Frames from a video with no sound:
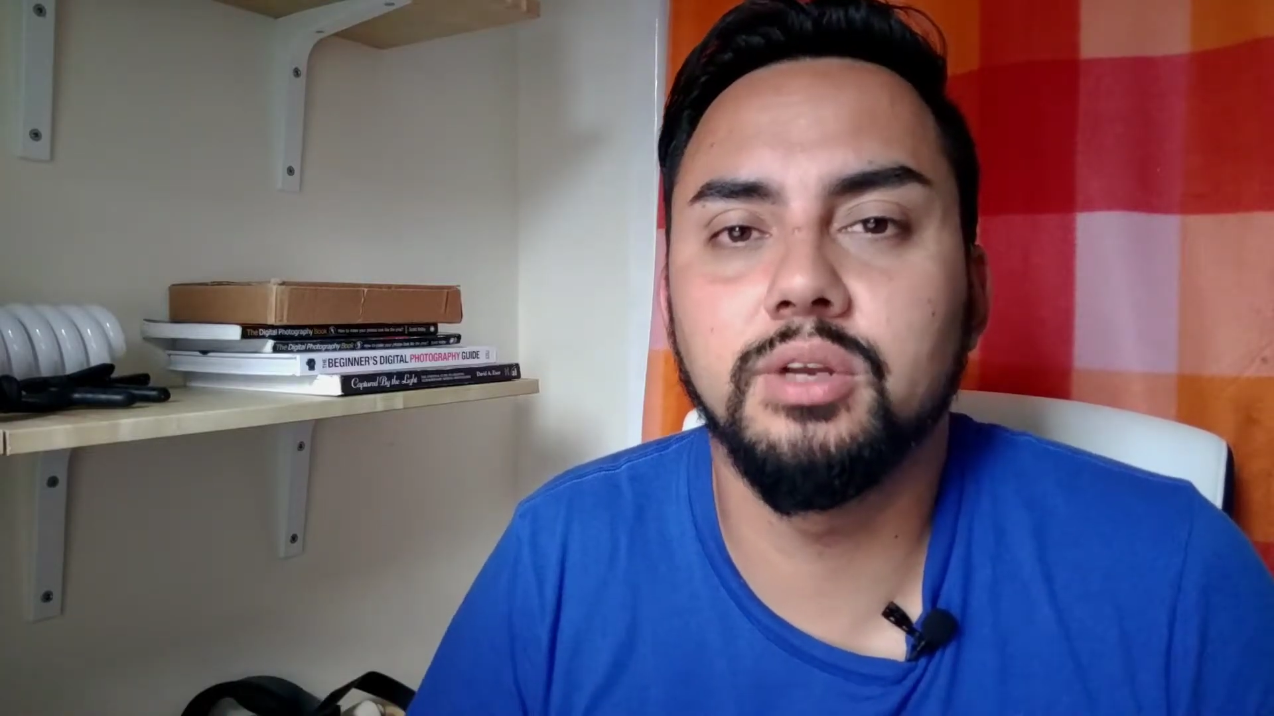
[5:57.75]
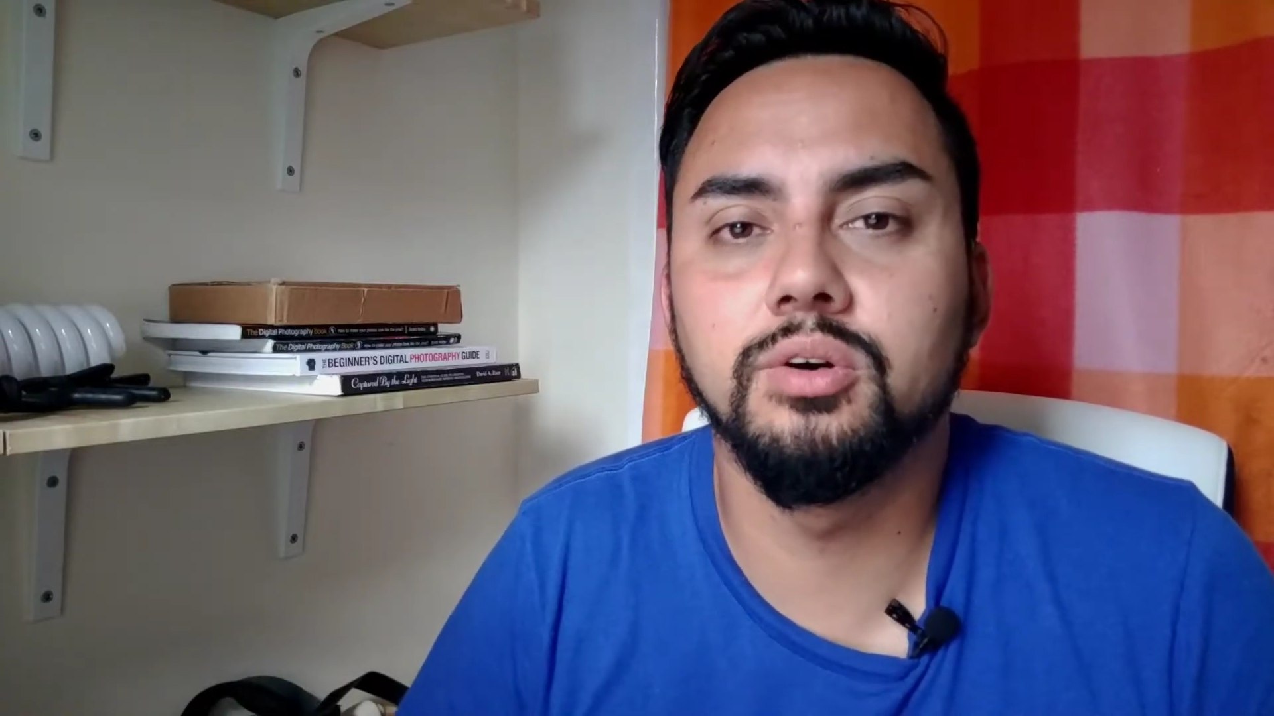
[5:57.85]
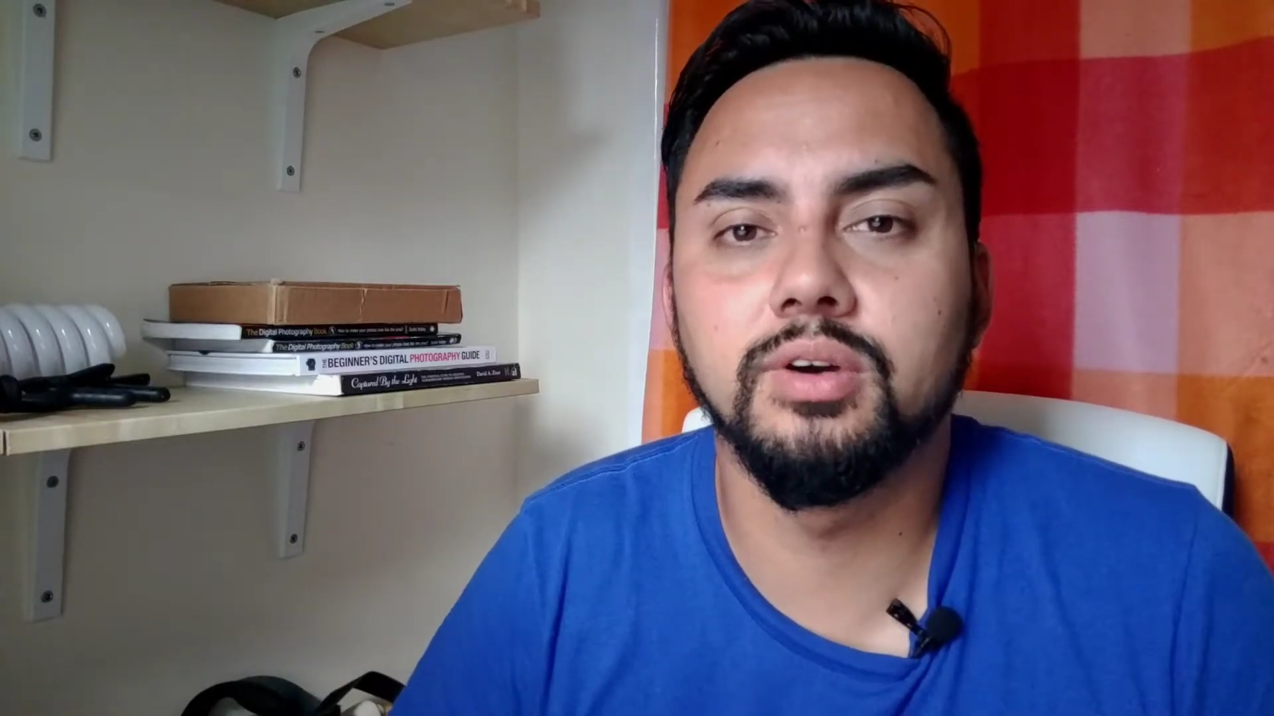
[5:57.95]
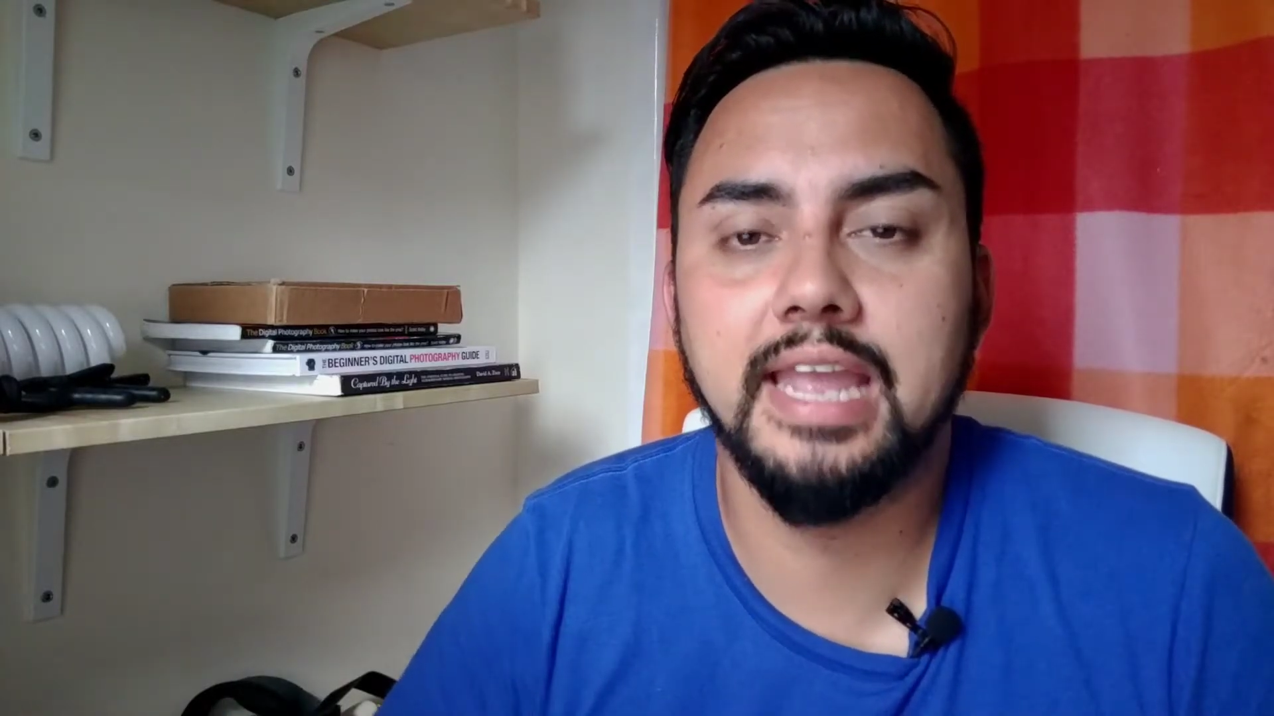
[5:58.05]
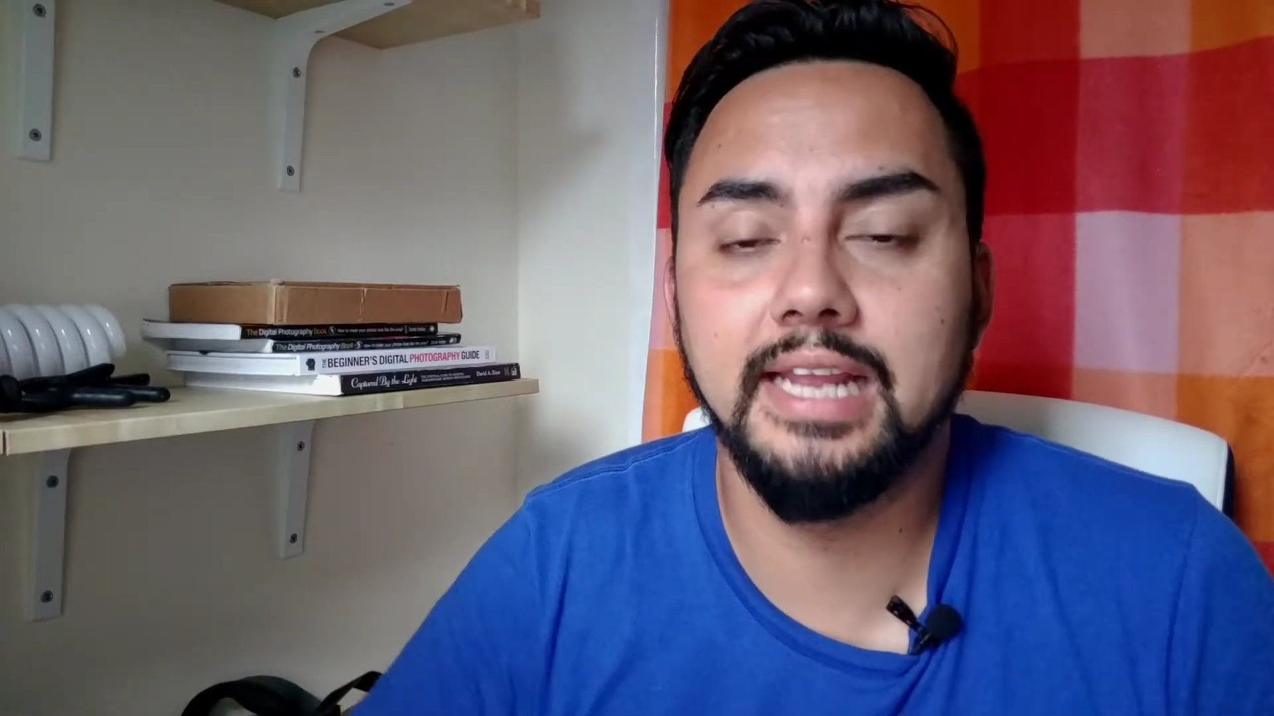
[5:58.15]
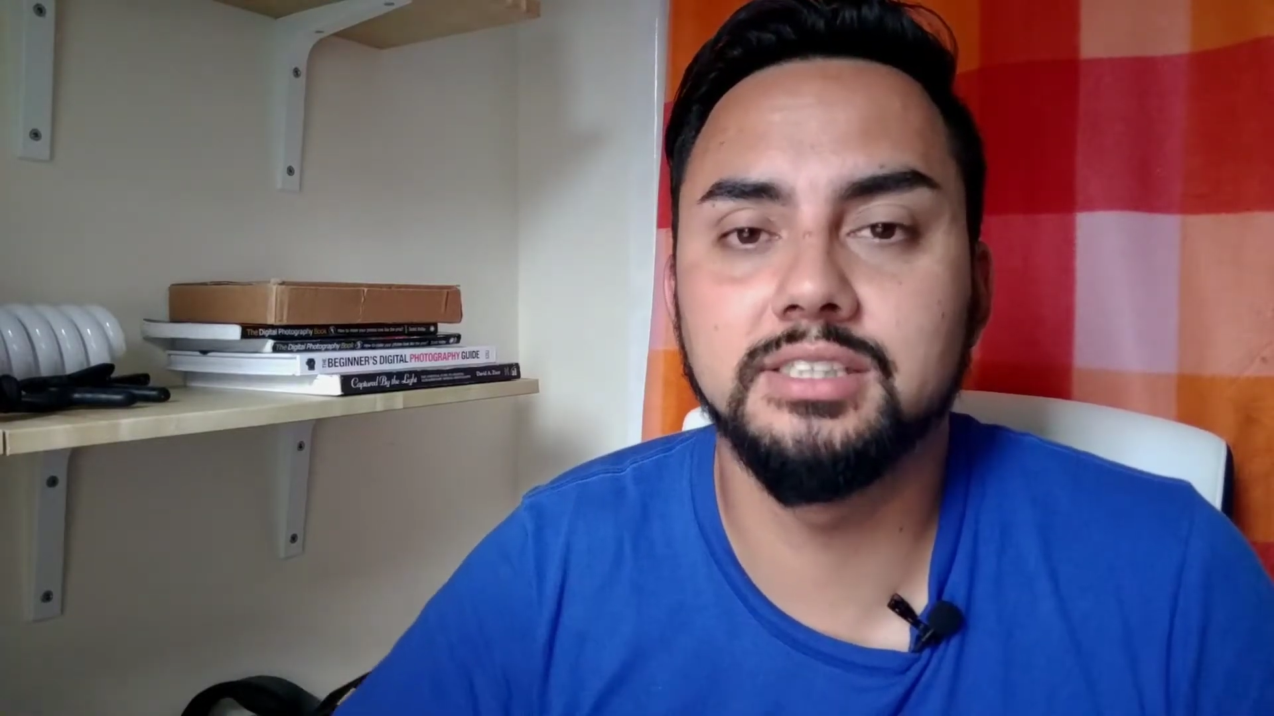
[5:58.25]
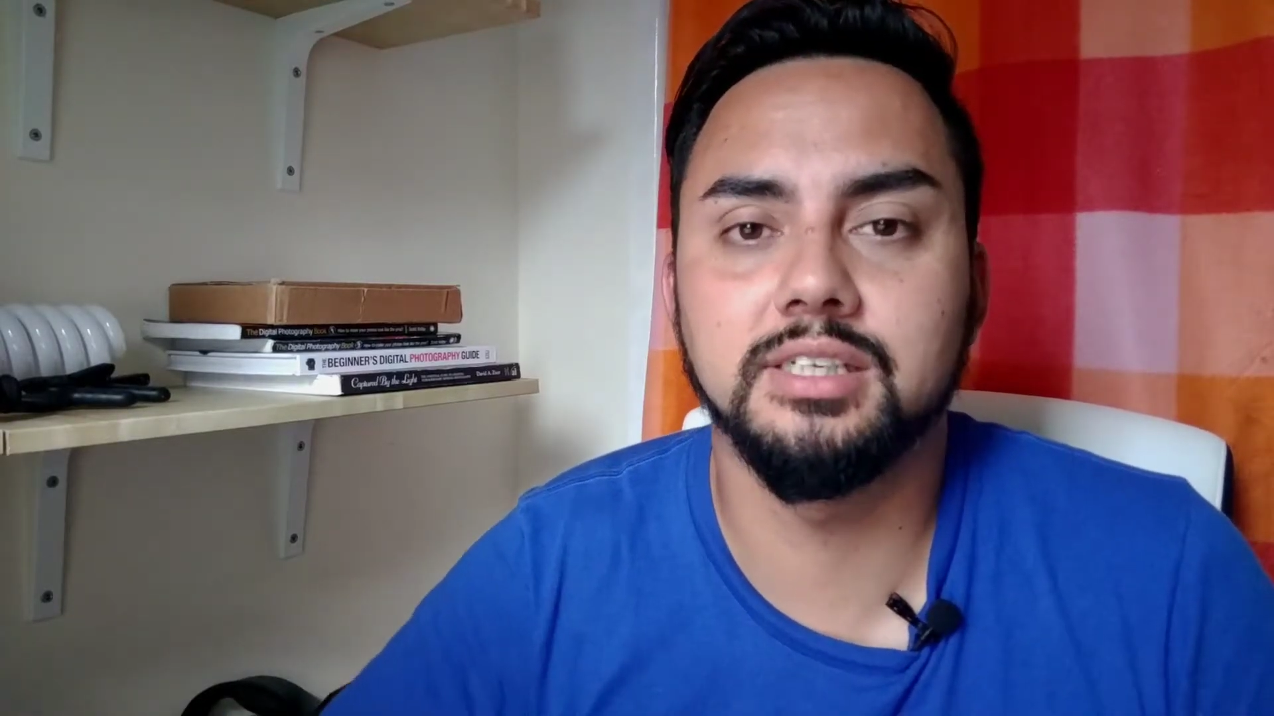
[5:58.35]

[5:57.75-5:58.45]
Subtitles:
you're keen